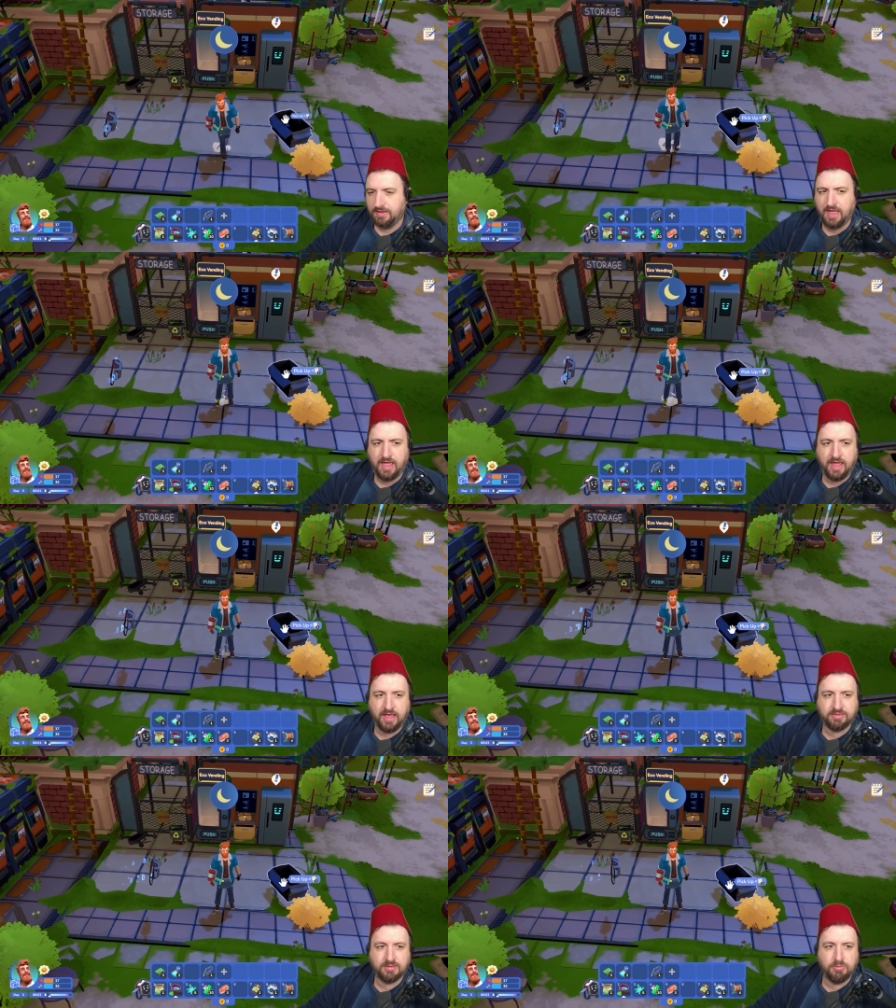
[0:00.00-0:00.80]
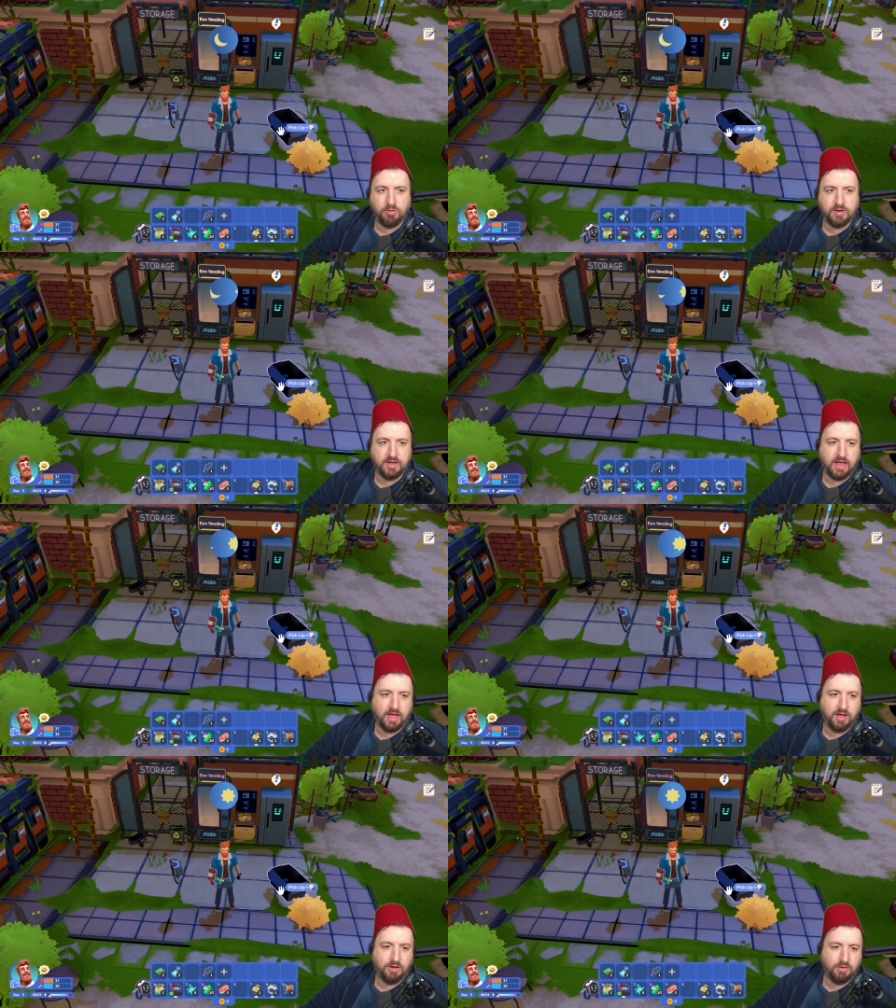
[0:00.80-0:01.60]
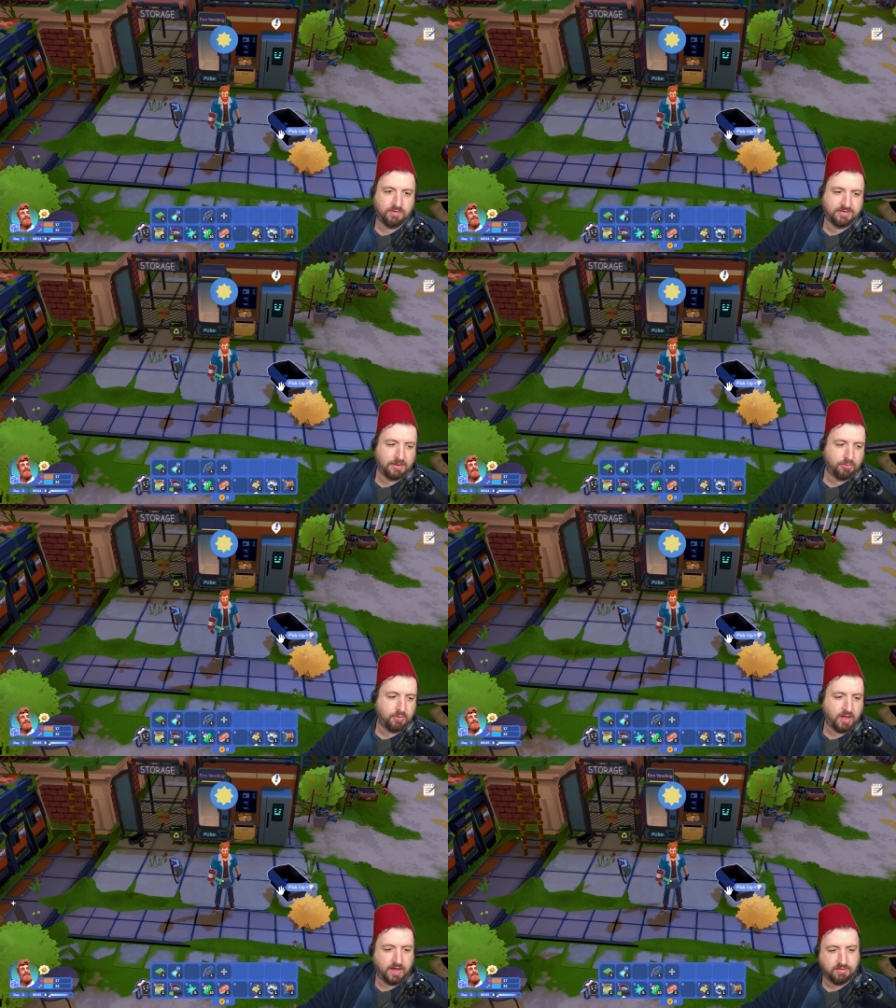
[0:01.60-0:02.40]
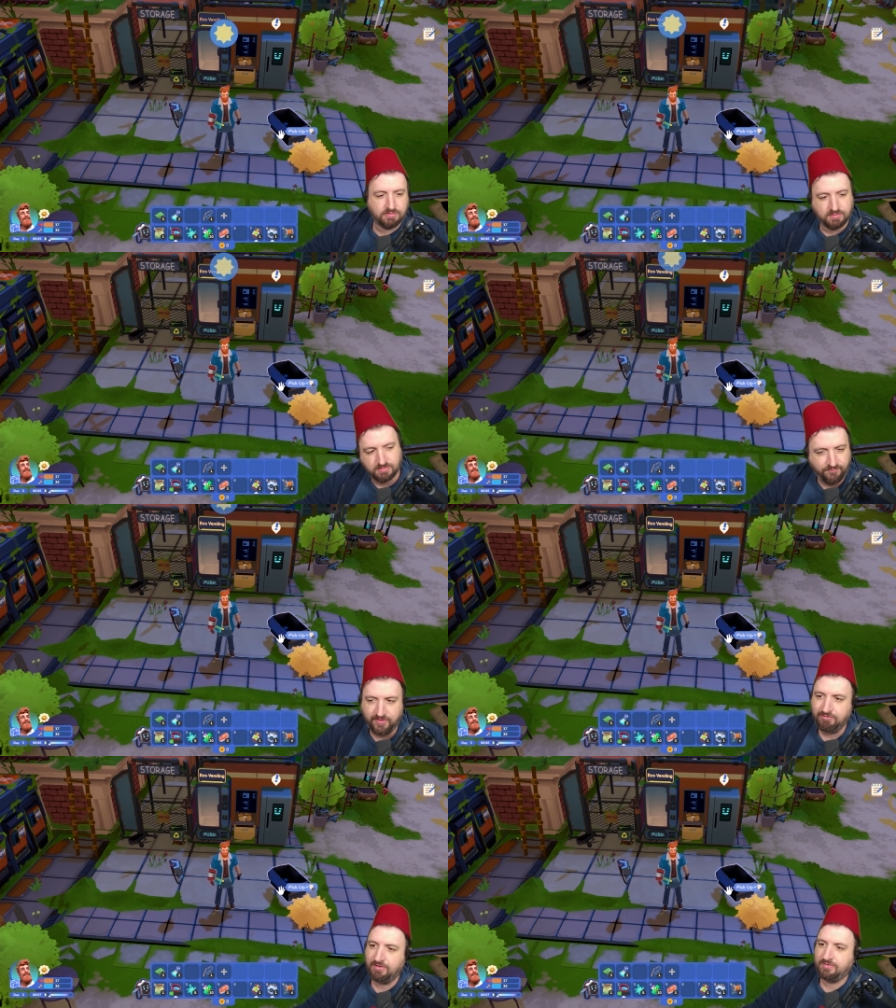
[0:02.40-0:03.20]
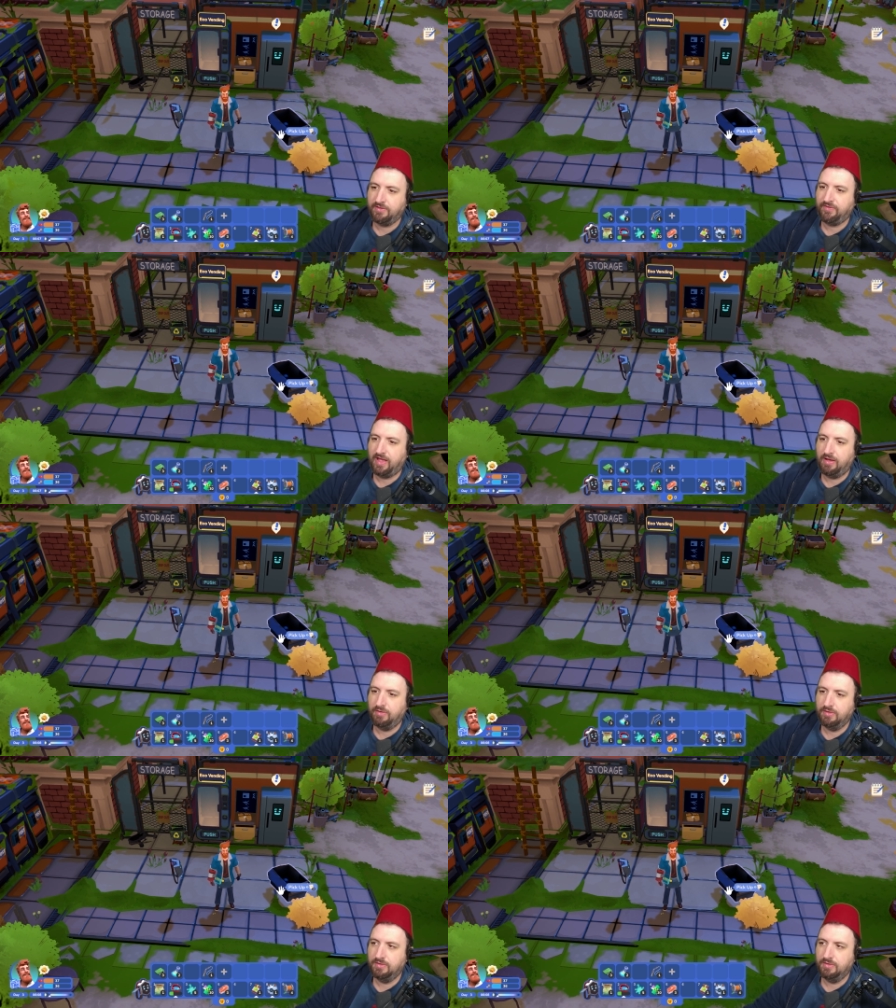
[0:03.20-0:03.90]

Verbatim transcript: Yay, it's the morning now. Stayed up all night figuring stuff out.